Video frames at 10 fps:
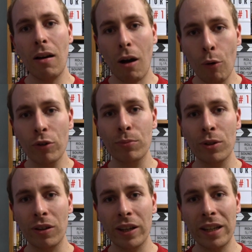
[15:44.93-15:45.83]

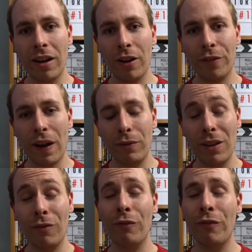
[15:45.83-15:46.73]
ultimately I found
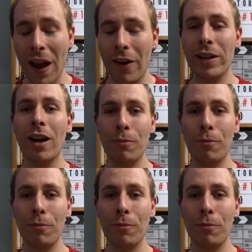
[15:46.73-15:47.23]
it very